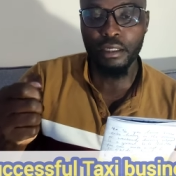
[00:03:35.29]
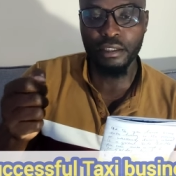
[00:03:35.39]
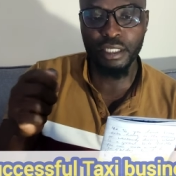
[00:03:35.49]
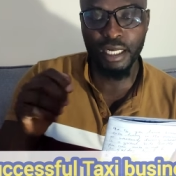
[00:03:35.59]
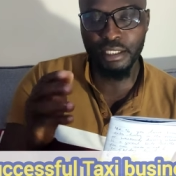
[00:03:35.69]

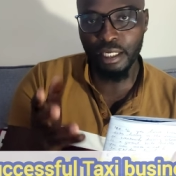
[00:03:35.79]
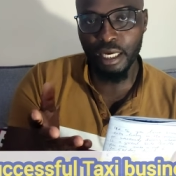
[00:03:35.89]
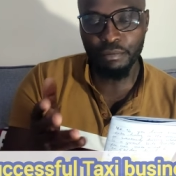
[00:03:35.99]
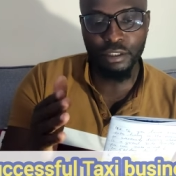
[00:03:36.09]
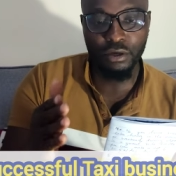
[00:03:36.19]
slightly
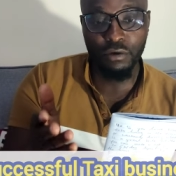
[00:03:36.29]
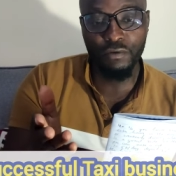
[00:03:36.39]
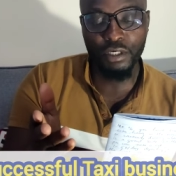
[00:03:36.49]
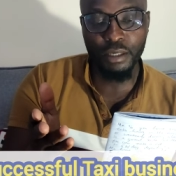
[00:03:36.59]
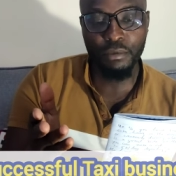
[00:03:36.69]
a bit
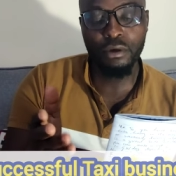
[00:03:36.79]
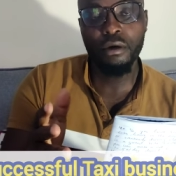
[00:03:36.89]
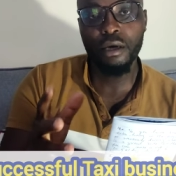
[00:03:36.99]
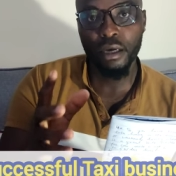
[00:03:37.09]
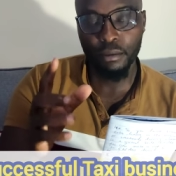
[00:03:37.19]

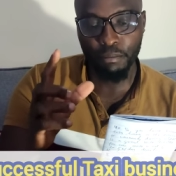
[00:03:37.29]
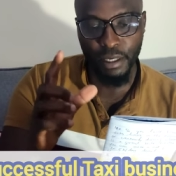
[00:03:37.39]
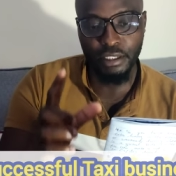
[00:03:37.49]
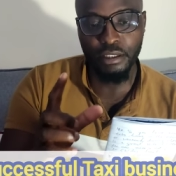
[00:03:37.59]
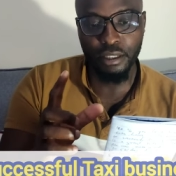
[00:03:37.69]
comfortable
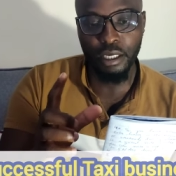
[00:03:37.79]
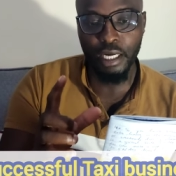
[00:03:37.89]
but